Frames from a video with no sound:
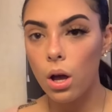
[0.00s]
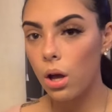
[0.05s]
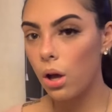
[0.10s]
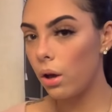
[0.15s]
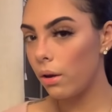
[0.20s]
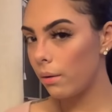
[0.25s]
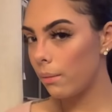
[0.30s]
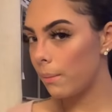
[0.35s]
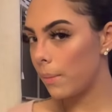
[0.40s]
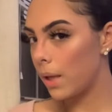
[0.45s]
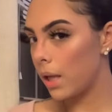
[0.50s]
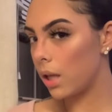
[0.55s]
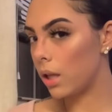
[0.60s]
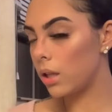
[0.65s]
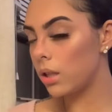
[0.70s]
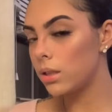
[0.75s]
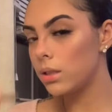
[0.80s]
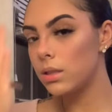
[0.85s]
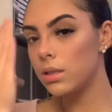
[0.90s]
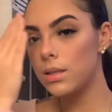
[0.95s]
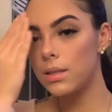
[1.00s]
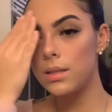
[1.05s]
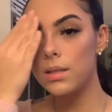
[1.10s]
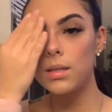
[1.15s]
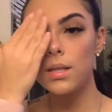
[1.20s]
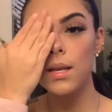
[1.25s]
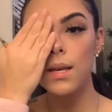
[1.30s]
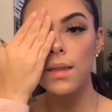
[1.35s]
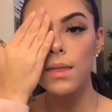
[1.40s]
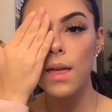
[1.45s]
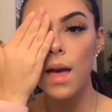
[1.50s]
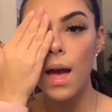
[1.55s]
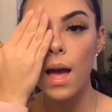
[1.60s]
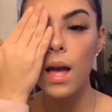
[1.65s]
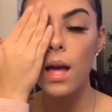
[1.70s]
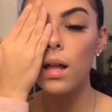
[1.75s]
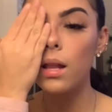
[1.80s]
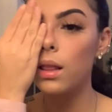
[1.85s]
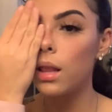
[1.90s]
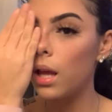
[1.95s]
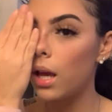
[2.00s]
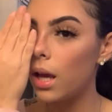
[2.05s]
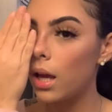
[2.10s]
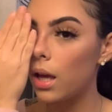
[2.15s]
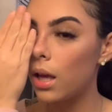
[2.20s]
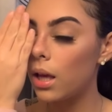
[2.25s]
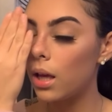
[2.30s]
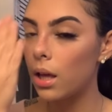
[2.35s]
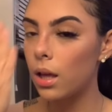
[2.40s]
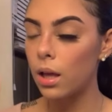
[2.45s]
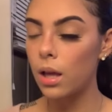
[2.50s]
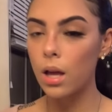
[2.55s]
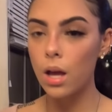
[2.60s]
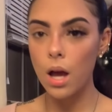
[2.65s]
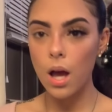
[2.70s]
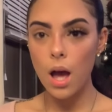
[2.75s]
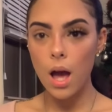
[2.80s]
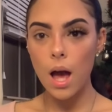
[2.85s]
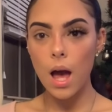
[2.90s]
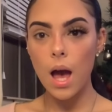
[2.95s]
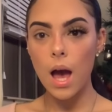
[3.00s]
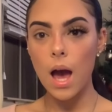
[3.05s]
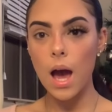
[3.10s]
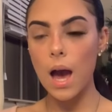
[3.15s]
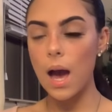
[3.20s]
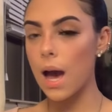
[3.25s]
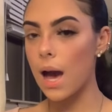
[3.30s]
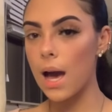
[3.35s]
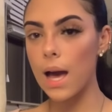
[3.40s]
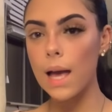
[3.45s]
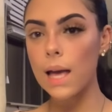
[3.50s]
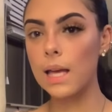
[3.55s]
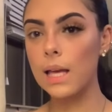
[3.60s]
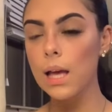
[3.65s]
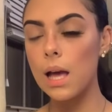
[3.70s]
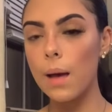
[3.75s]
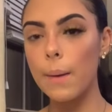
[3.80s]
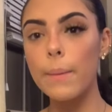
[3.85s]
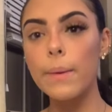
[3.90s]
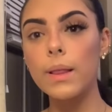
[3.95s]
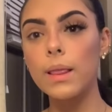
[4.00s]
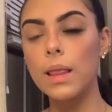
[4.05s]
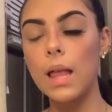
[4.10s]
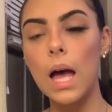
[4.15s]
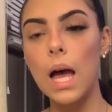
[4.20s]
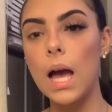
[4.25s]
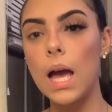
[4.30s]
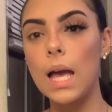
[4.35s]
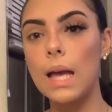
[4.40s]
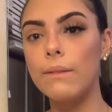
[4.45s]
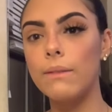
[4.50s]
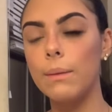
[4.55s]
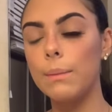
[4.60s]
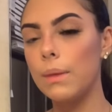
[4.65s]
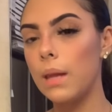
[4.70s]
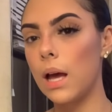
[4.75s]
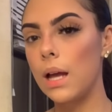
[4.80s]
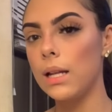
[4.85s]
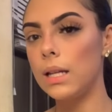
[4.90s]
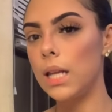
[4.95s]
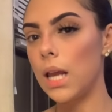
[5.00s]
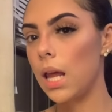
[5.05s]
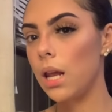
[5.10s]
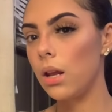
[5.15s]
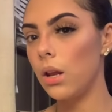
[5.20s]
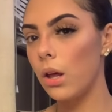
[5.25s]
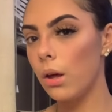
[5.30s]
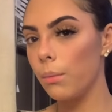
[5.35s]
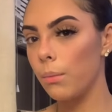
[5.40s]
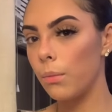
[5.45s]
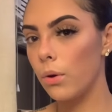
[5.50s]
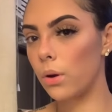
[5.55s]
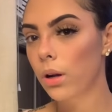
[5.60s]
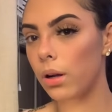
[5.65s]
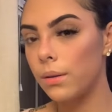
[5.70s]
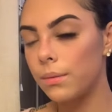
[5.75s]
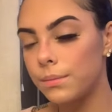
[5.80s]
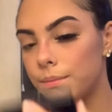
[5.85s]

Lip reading: Oh, see that? Like, hi, I'm alive. I'm not dead no more.